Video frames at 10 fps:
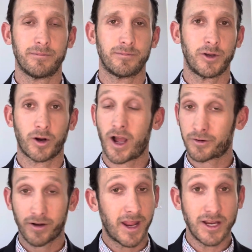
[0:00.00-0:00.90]
your
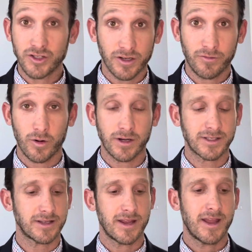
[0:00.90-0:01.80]
congregation, of
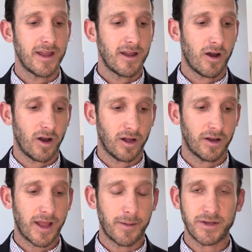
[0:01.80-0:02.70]
course.
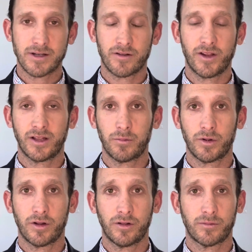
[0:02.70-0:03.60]
Copies are
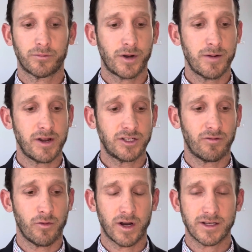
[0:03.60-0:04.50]
available pretty much
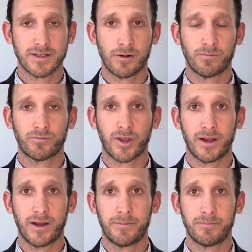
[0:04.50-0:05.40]
everywhere. So
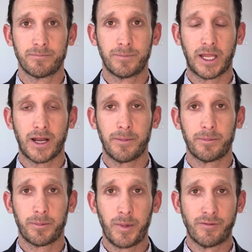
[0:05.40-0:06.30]
pick it
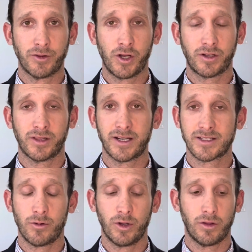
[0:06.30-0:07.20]
up, have a look, let us
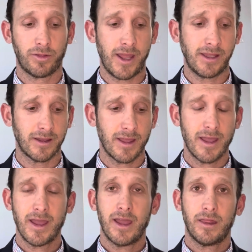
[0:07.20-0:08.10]
know what you think.
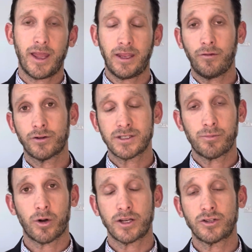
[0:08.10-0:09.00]
Thank you for
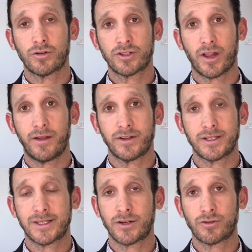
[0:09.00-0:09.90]
supporting Jewish life in
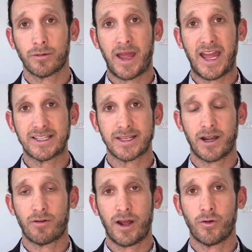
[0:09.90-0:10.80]
Central Mass and
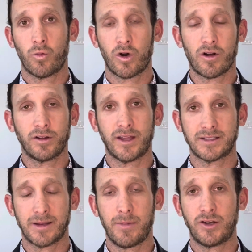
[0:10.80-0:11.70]
around the world.
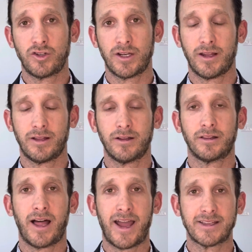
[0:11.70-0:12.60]
As I mentioned in the
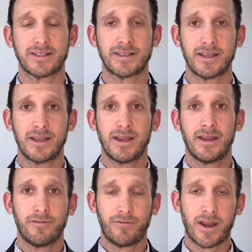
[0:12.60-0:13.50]
last
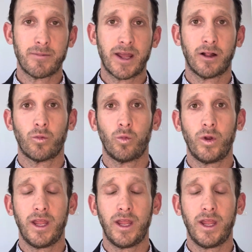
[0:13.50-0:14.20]
Fedmail,